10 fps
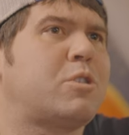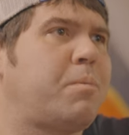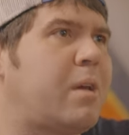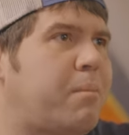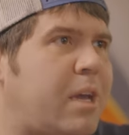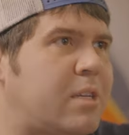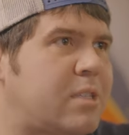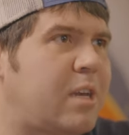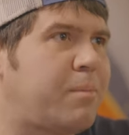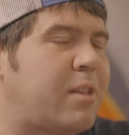which would be
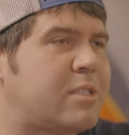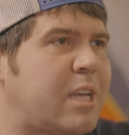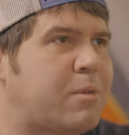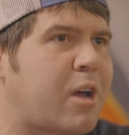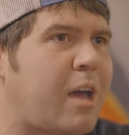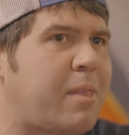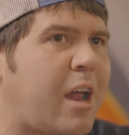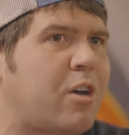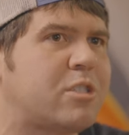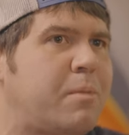amazing, but at the same time,
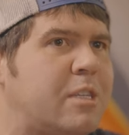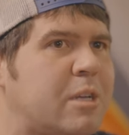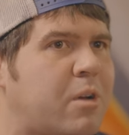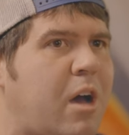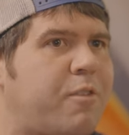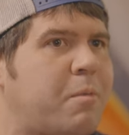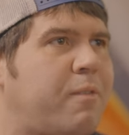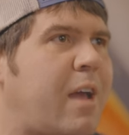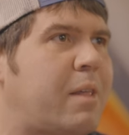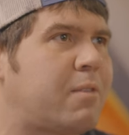that also means I'm gone from my
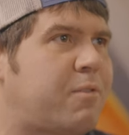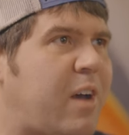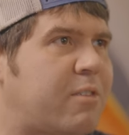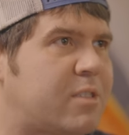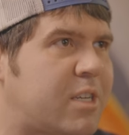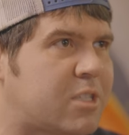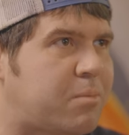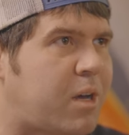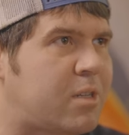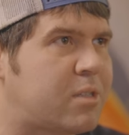family for five or six
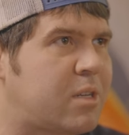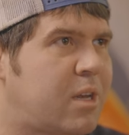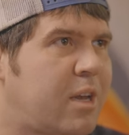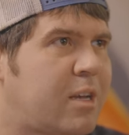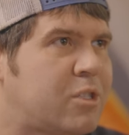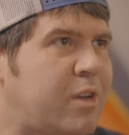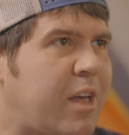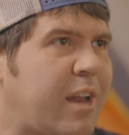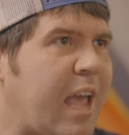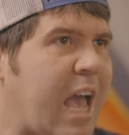months. Yeah. So
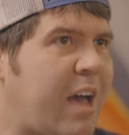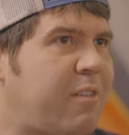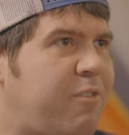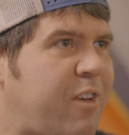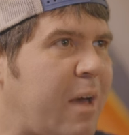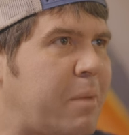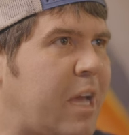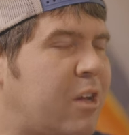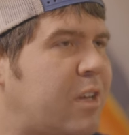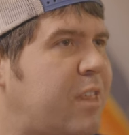now that I have a family,
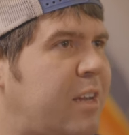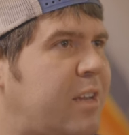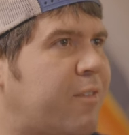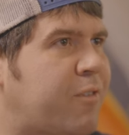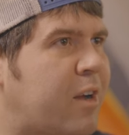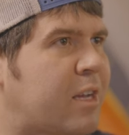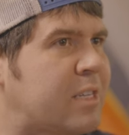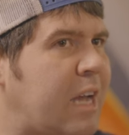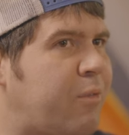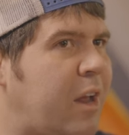I look at that different because
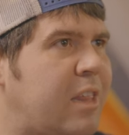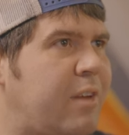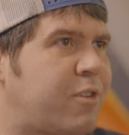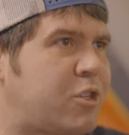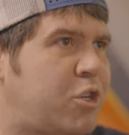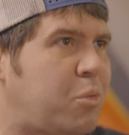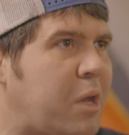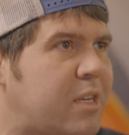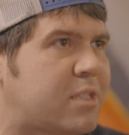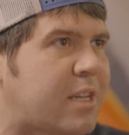I when I leave for two
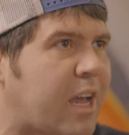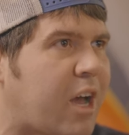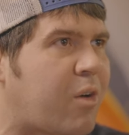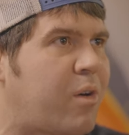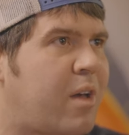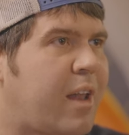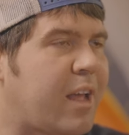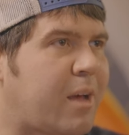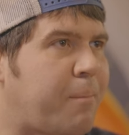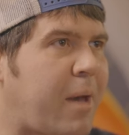weeks now and
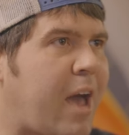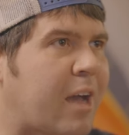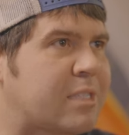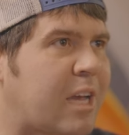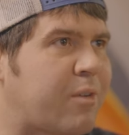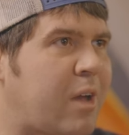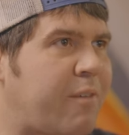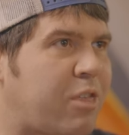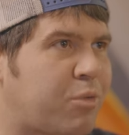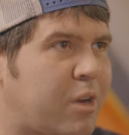I come back, it's like we
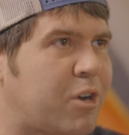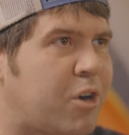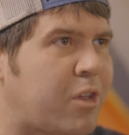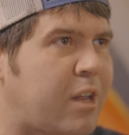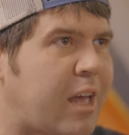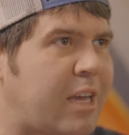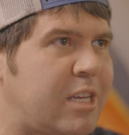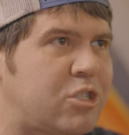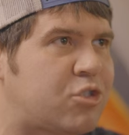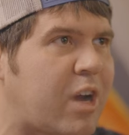have a three-year-old and like
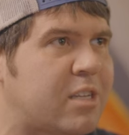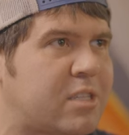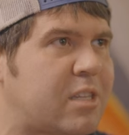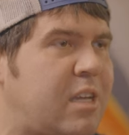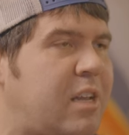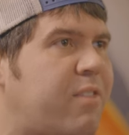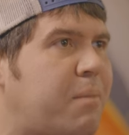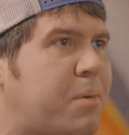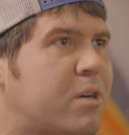he's drastically a different